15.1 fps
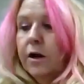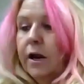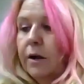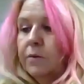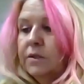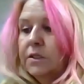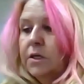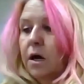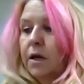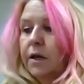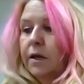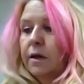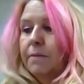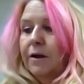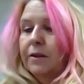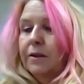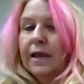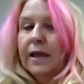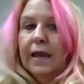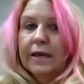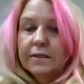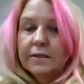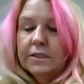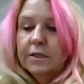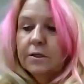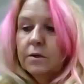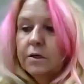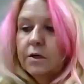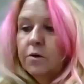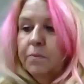I was talking about that
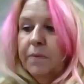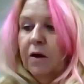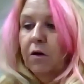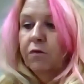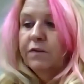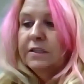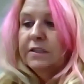anterior pelvis